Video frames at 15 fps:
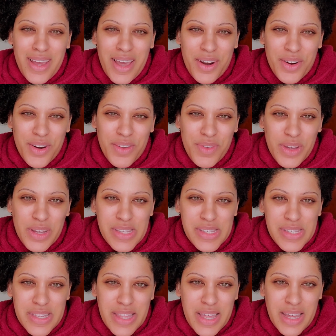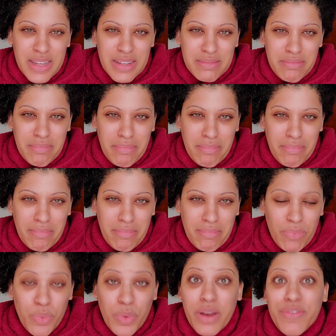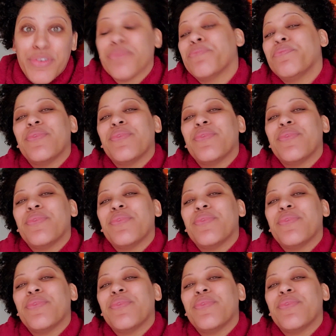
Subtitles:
I don't know if you could see that. Whatever.